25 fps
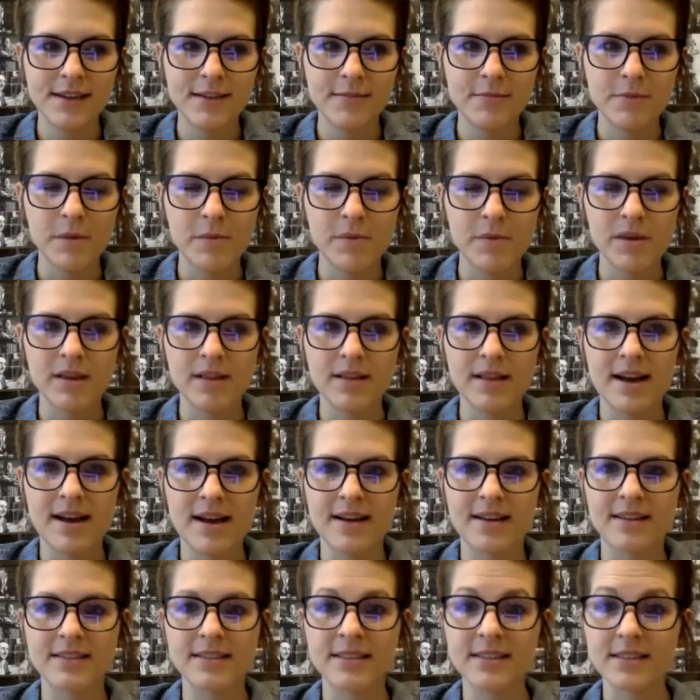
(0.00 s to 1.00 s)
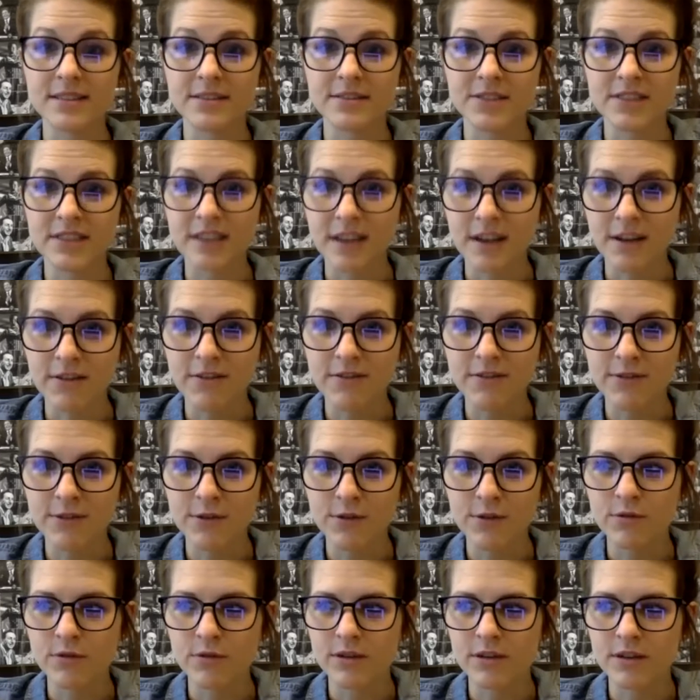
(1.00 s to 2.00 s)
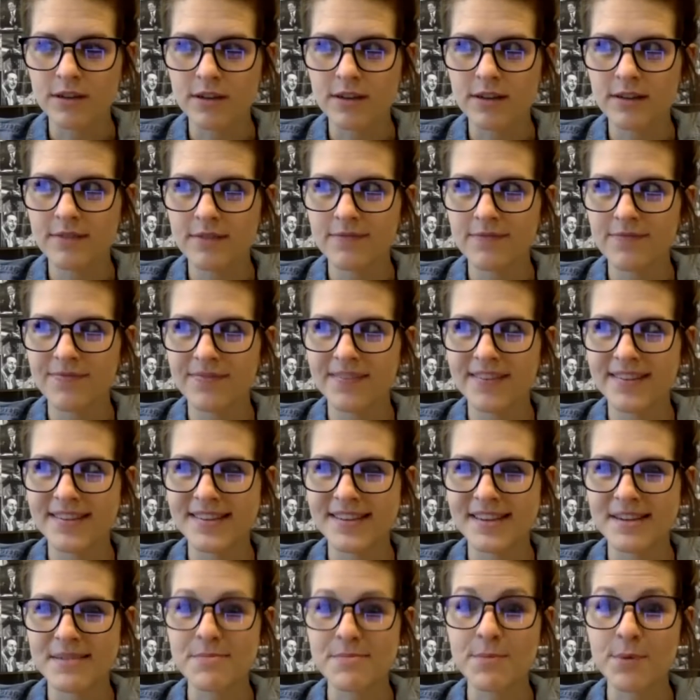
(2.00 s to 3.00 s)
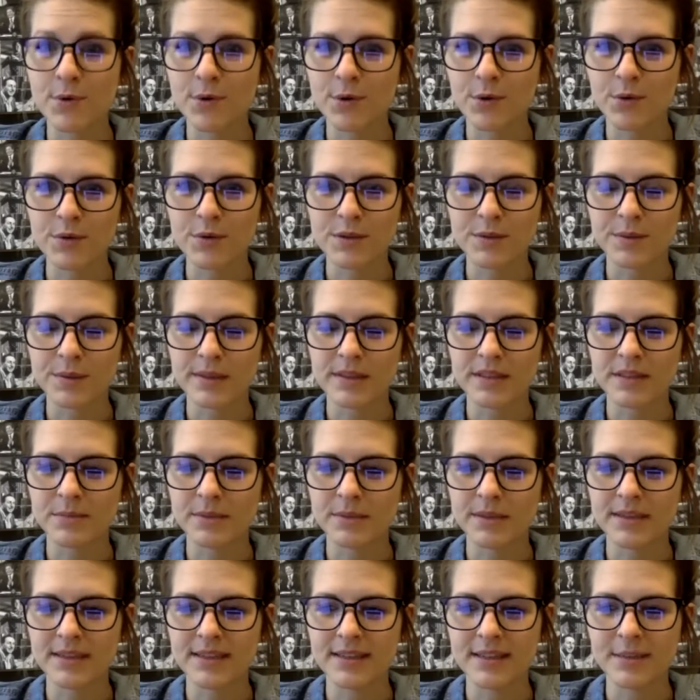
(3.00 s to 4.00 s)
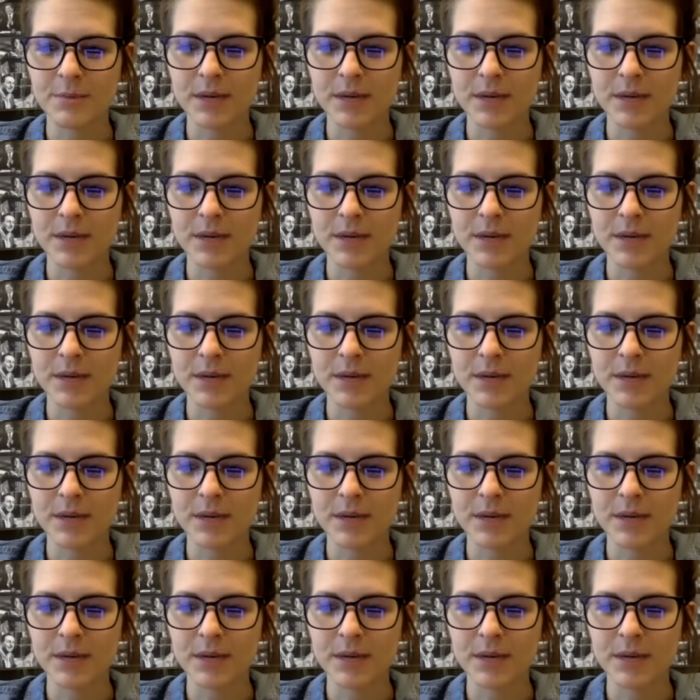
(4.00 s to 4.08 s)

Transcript: maybe lack of sense of self or this like moral responsibility.